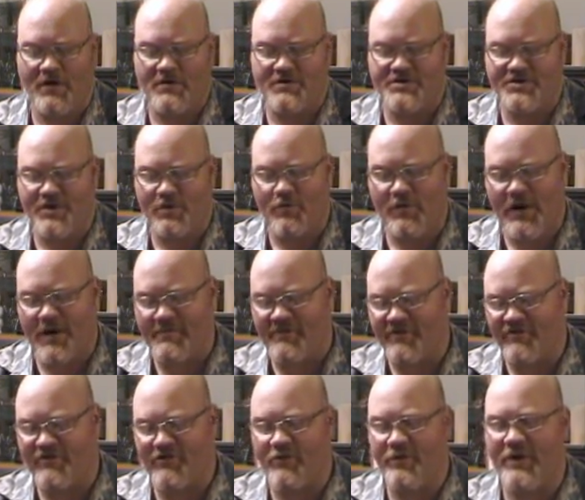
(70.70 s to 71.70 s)
So what I've
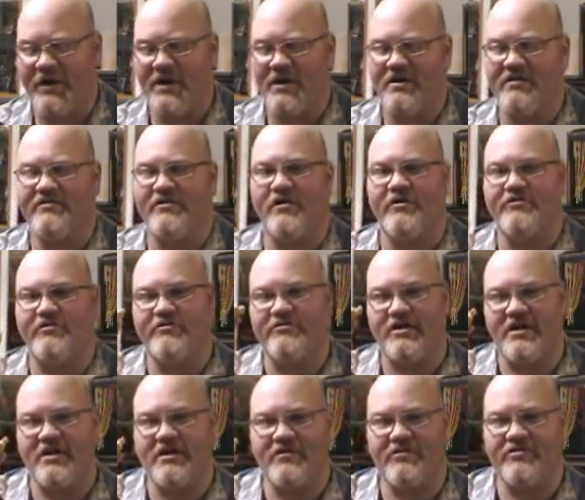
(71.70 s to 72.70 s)
been doing is also
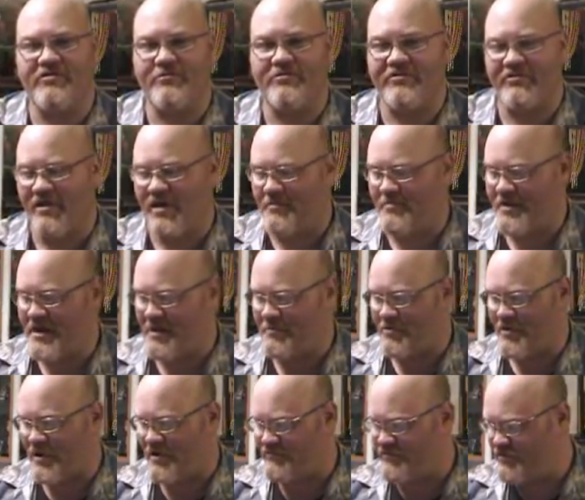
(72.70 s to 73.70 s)
taking some
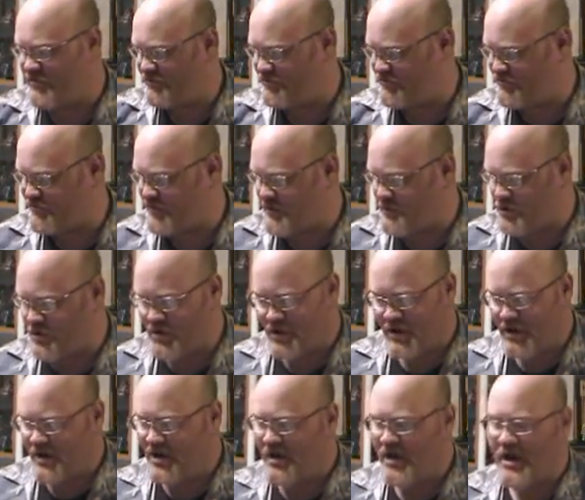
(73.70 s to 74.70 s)
sandpaper after I use the Dremel
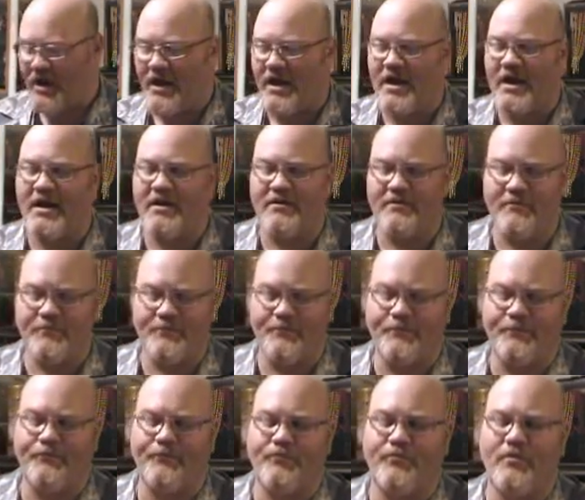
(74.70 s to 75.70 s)
and
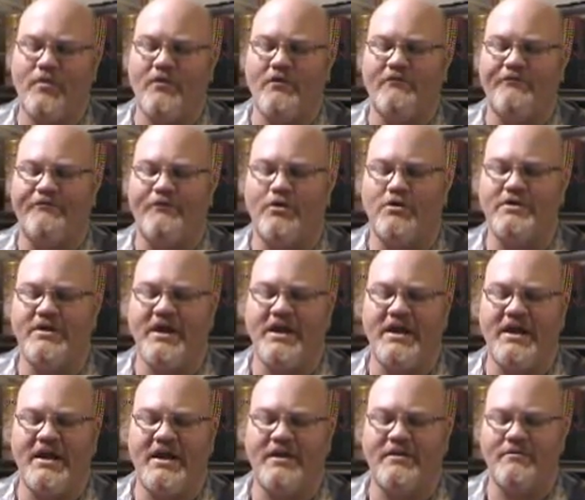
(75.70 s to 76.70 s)
folding it
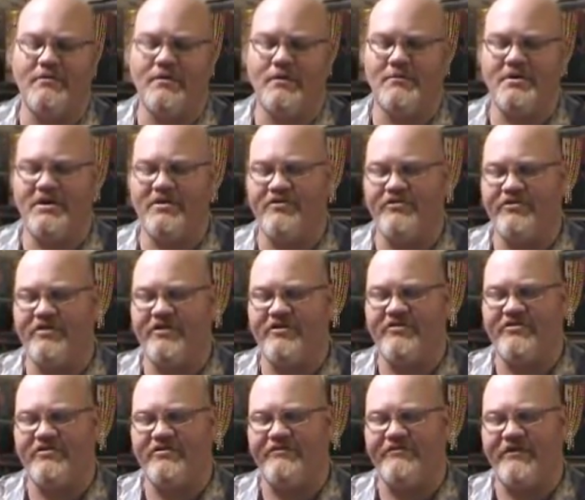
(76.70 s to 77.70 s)
in. And using,
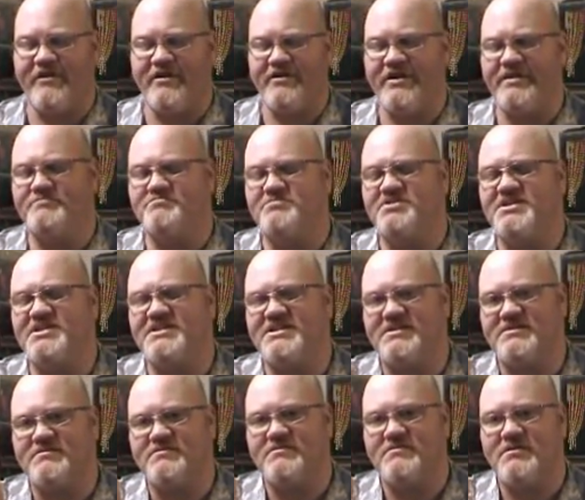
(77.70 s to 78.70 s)
this is a fairly
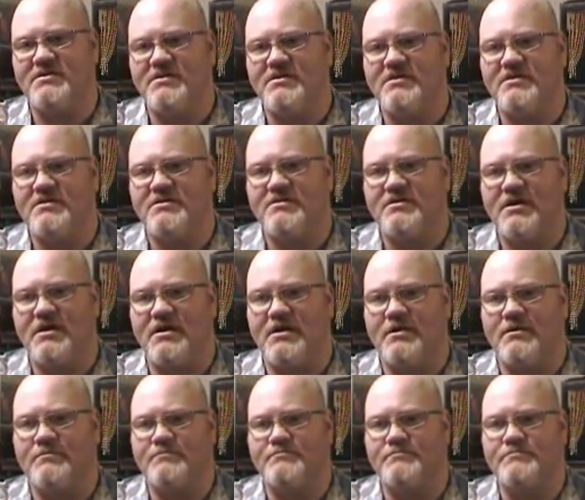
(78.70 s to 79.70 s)
decent
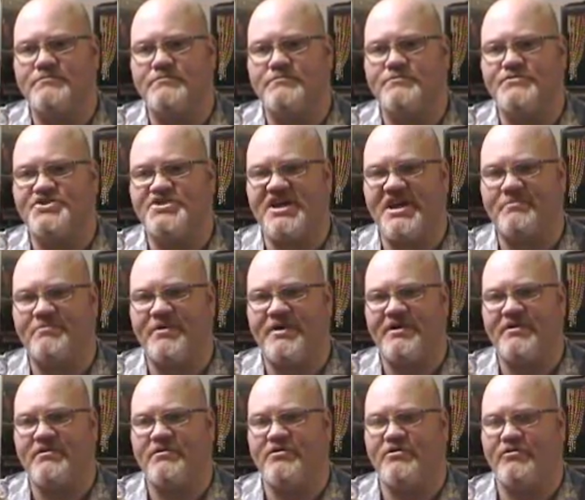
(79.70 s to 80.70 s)

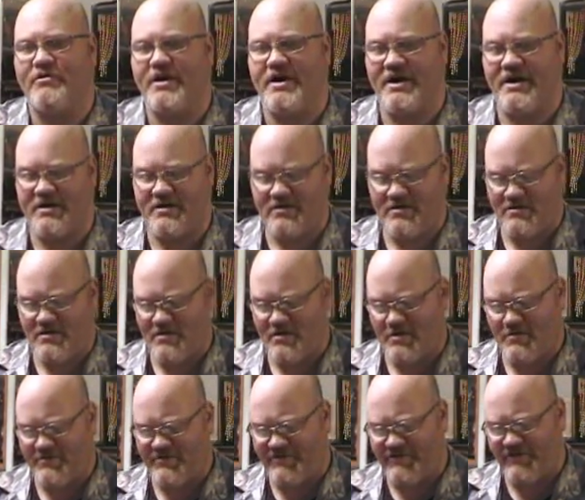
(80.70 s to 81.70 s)
shaping grade.
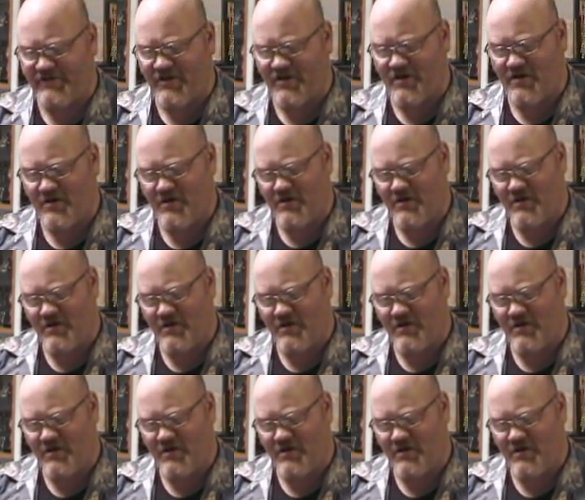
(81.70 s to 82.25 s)
This is a